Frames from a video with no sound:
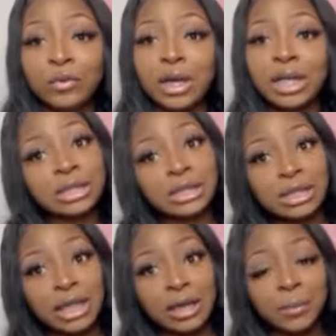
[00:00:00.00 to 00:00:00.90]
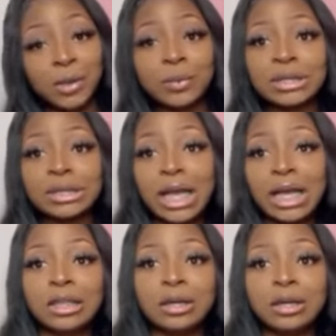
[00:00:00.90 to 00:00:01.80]
guys to see him. He was
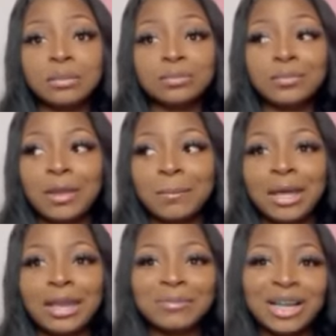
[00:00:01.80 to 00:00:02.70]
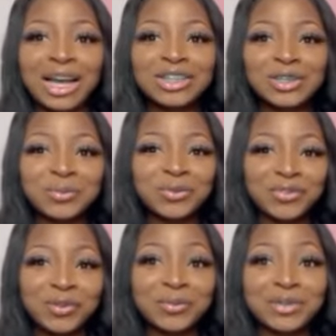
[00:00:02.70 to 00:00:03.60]
inside the Men in Black 2
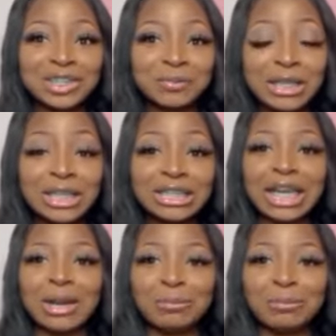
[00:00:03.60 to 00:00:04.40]
movie with Will Smith, and he's like,